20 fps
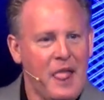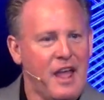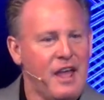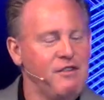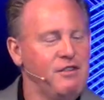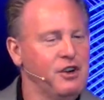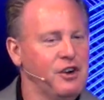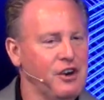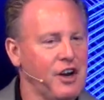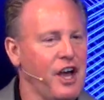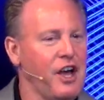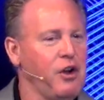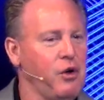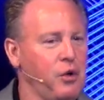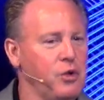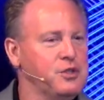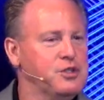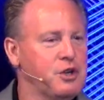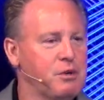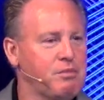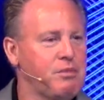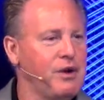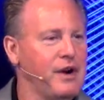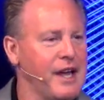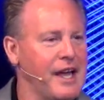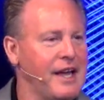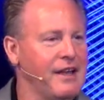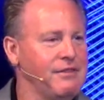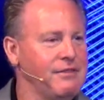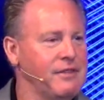If you don't know how to hold your
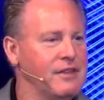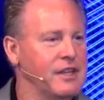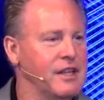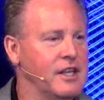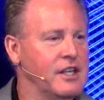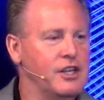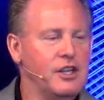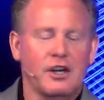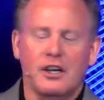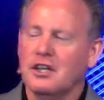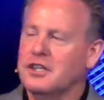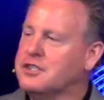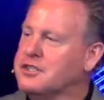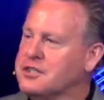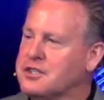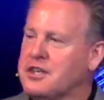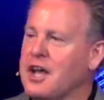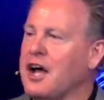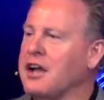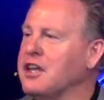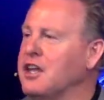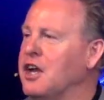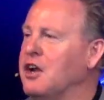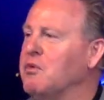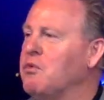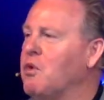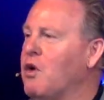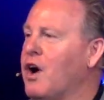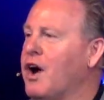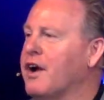breath, you're going to suck
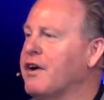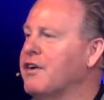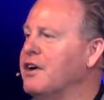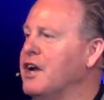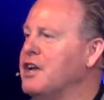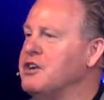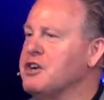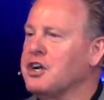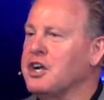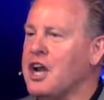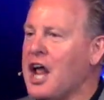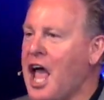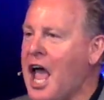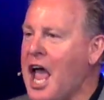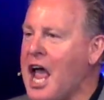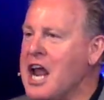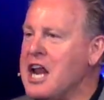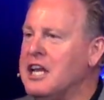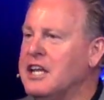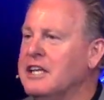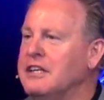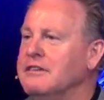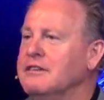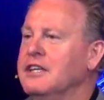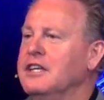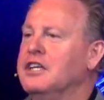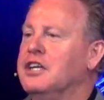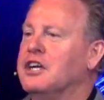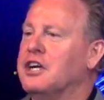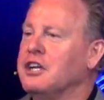in water, and you're going to hate it.
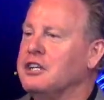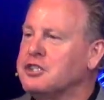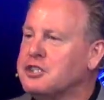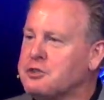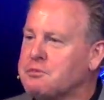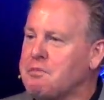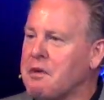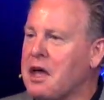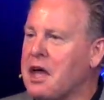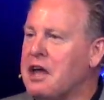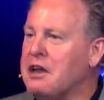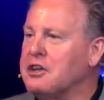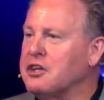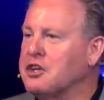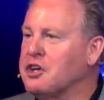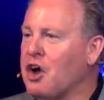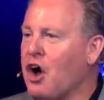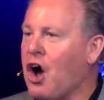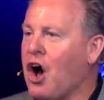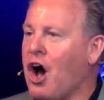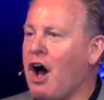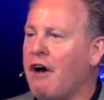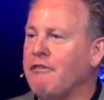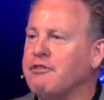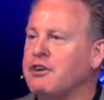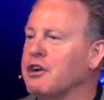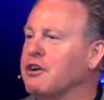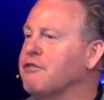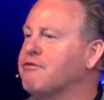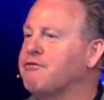You're going to spit and cough.
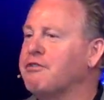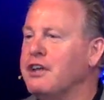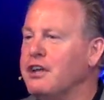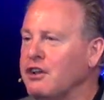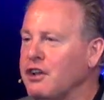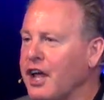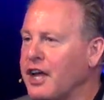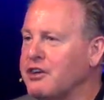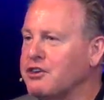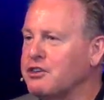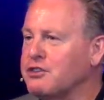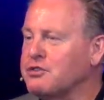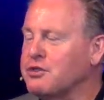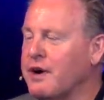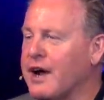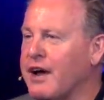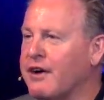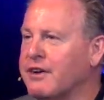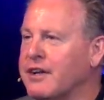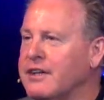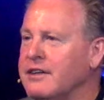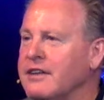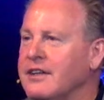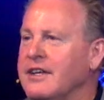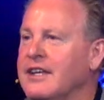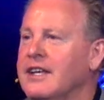You're going to feel like you're drowning.